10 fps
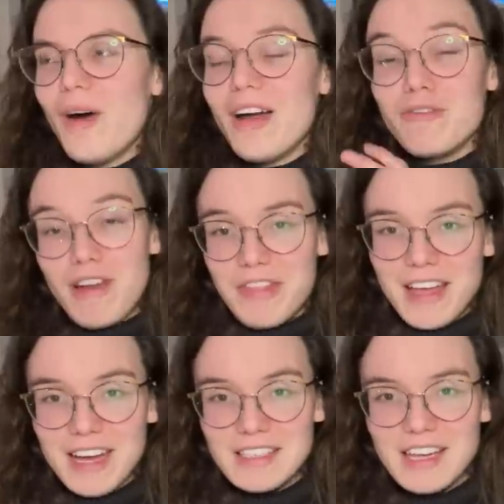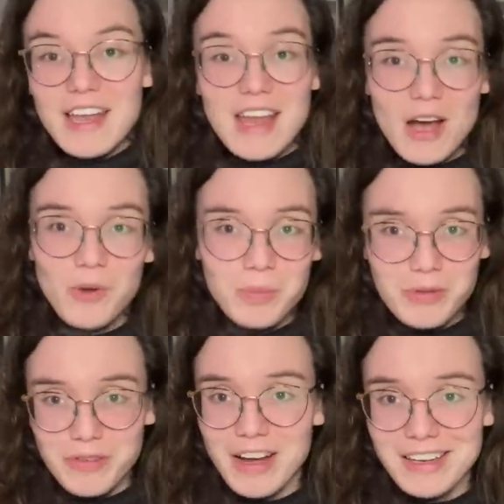I read that, and now
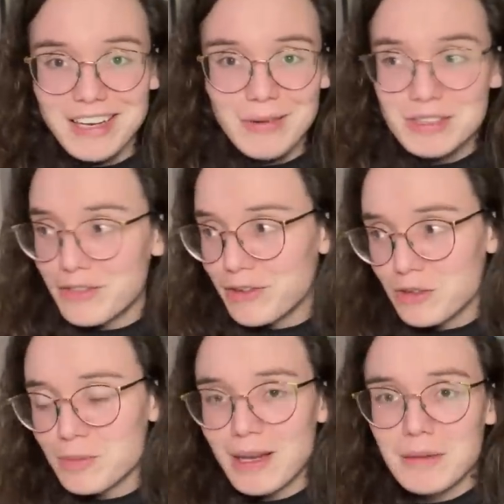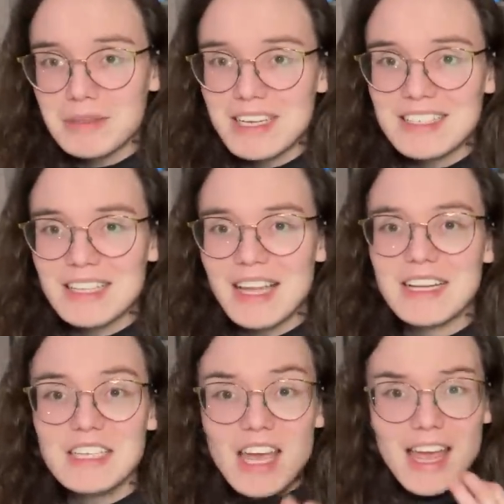providing there was a few spelling mistakes in
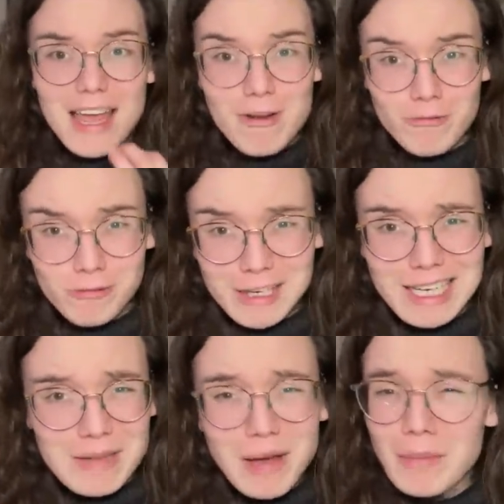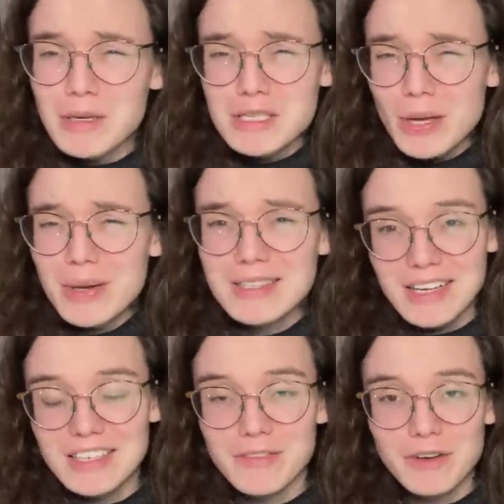that, it really made me so
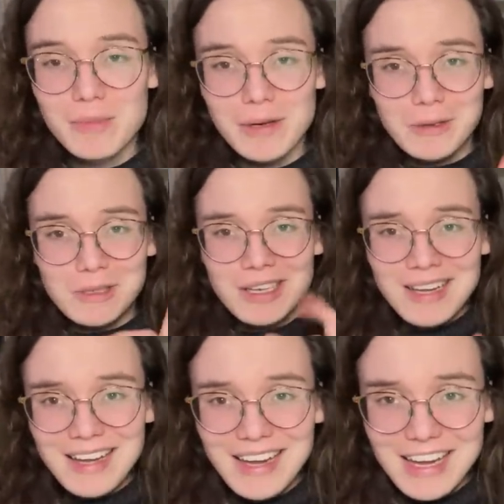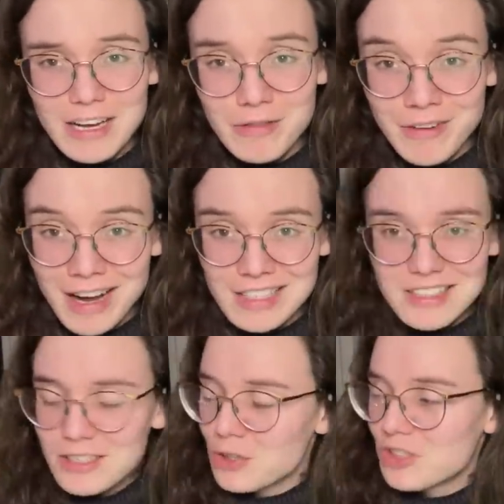excited for the build. In fact,
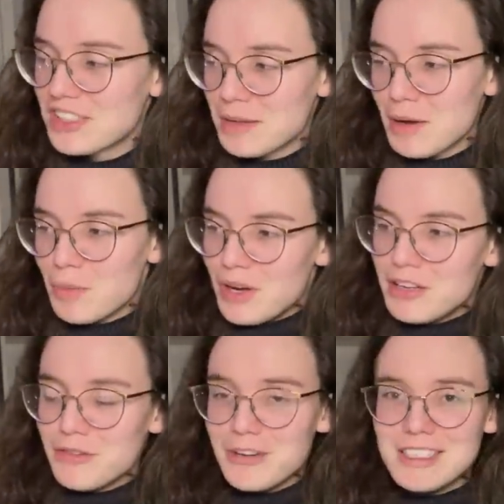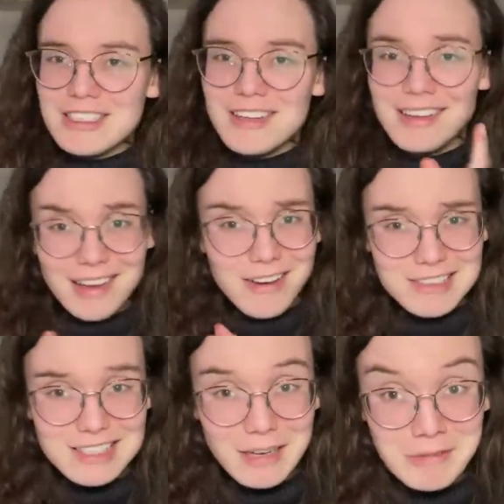don't just take my word for it, here
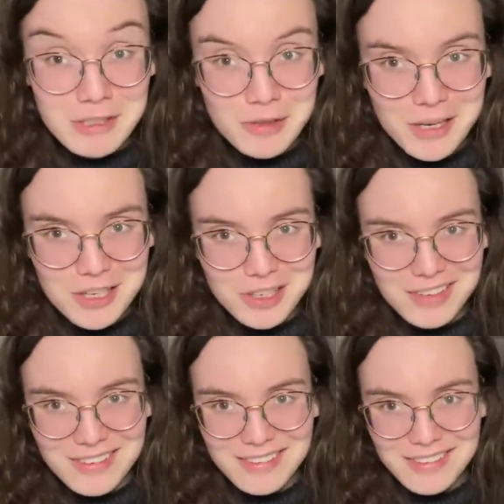is a demonstration.